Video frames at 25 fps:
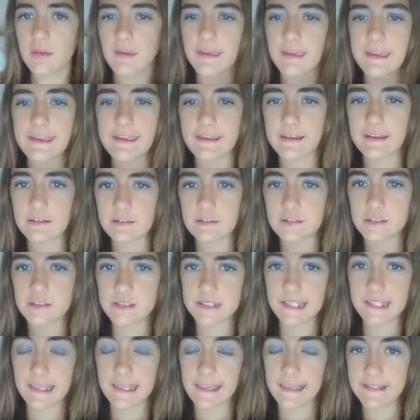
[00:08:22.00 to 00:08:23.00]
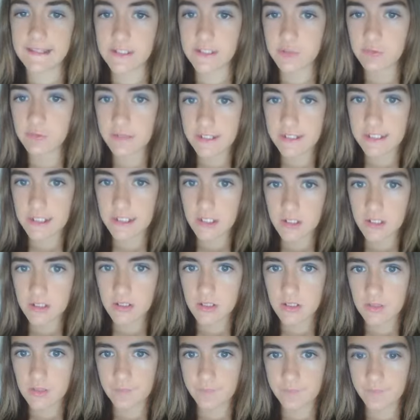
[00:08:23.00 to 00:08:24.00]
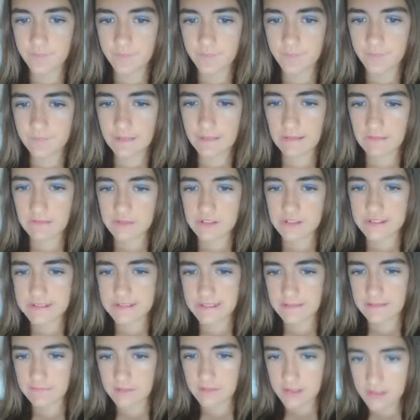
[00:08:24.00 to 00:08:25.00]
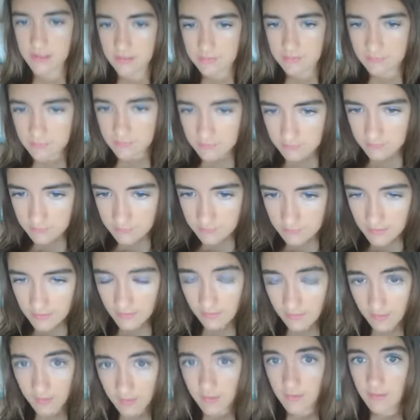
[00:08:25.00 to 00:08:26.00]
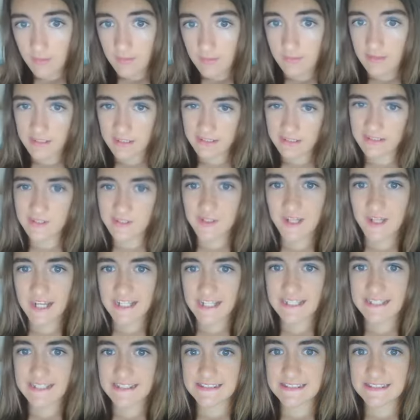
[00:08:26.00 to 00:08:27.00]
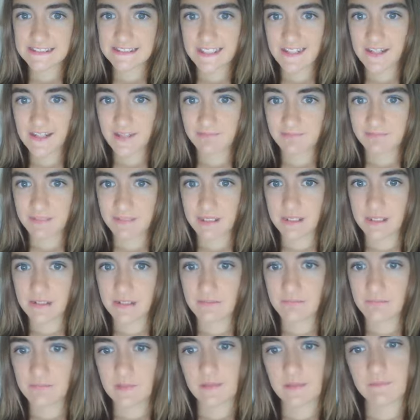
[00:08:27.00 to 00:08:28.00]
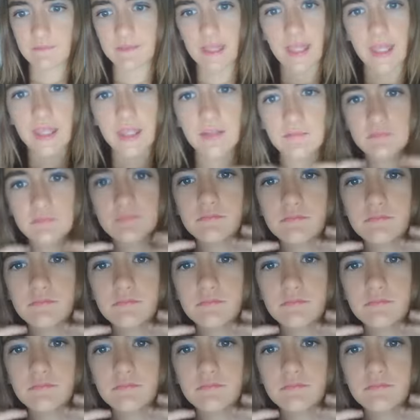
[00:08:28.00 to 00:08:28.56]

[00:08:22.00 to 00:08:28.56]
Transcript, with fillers: And anyway, um, I was just giving you guys an update of that